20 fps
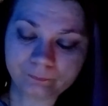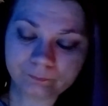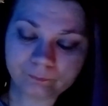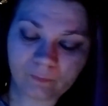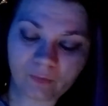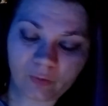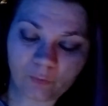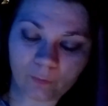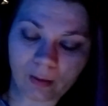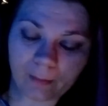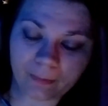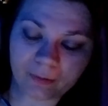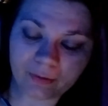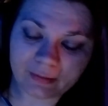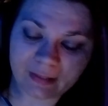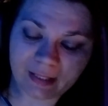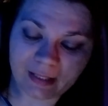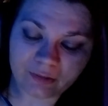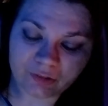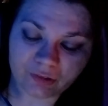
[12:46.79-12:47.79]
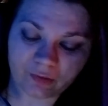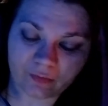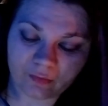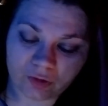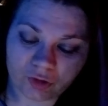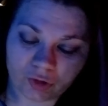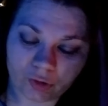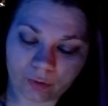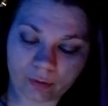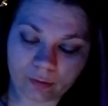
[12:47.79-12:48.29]
Robert doused
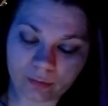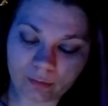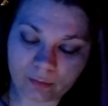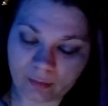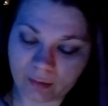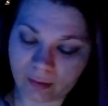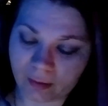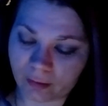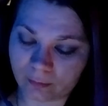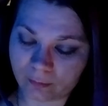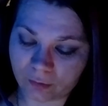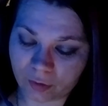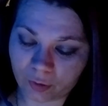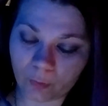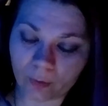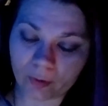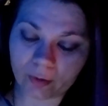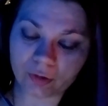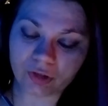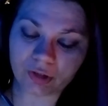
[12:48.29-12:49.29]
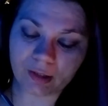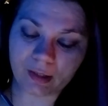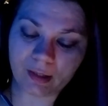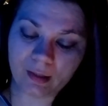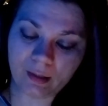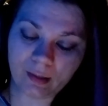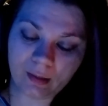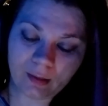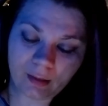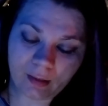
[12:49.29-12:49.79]
the torch
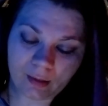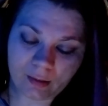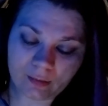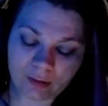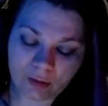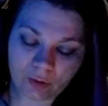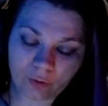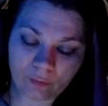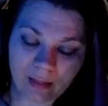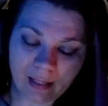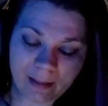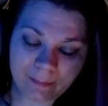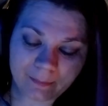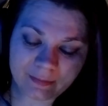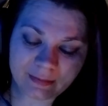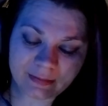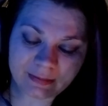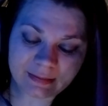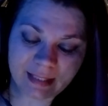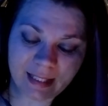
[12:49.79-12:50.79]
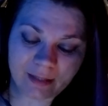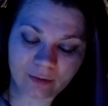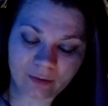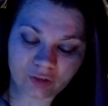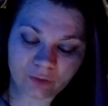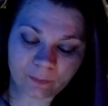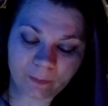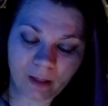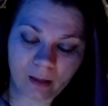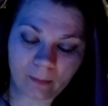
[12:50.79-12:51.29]
and then grabbed at the
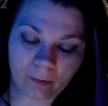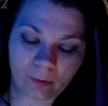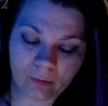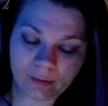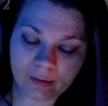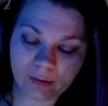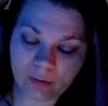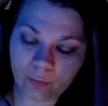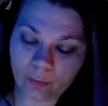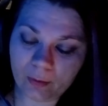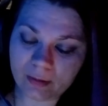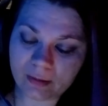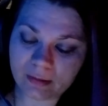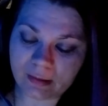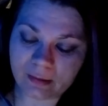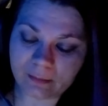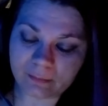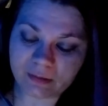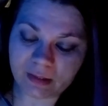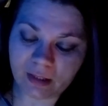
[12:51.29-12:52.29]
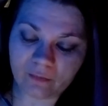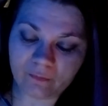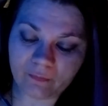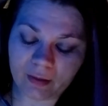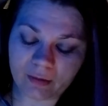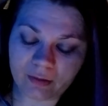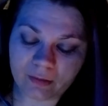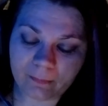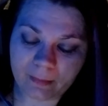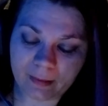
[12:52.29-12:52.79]
saddle's pommel and hoisted himself
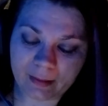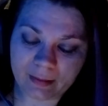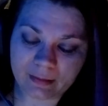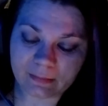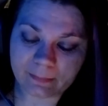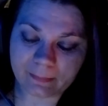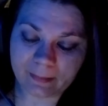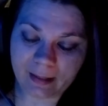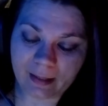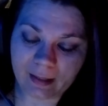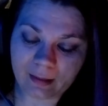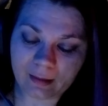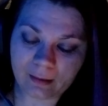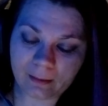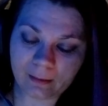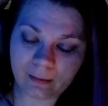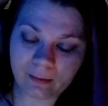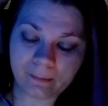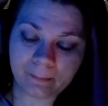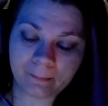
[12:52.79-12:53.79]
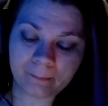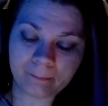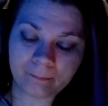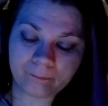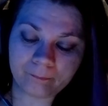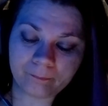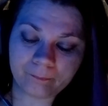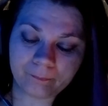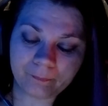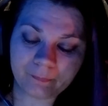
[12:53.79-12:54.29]
onto Bane's back.
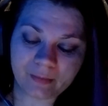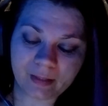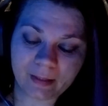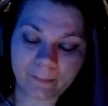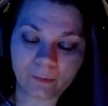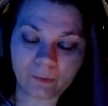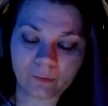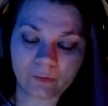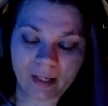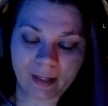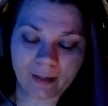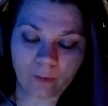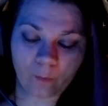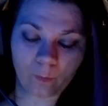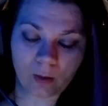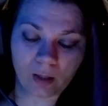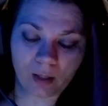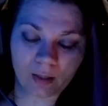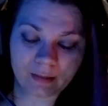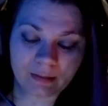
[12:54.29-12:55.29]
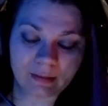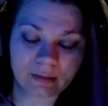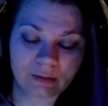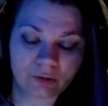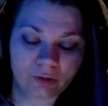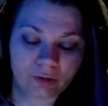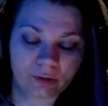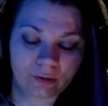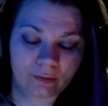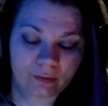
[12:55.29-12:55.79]
He pulled out a walkie
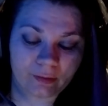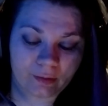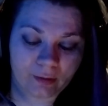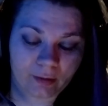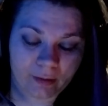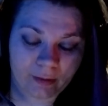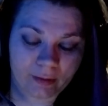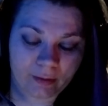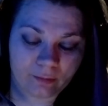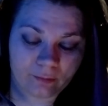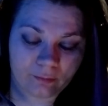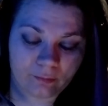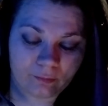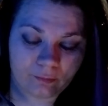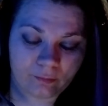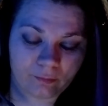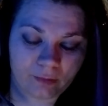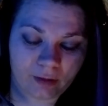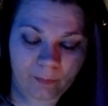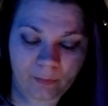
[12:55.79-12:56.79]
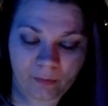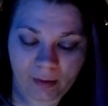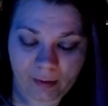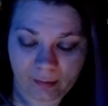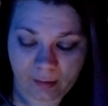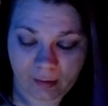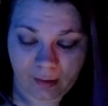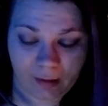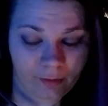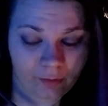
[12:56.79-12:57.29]
and turned it on. He prayed
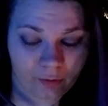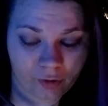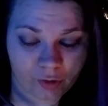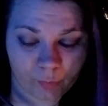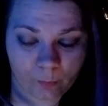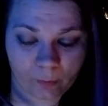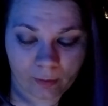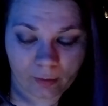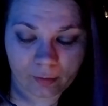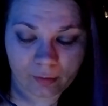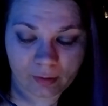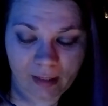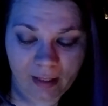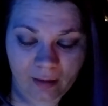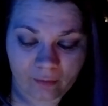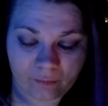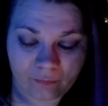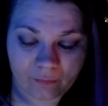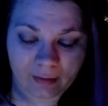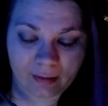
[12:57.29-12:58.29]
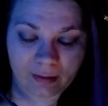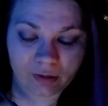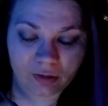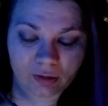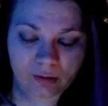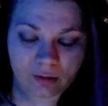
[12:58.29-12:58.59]
the others weren't out of range.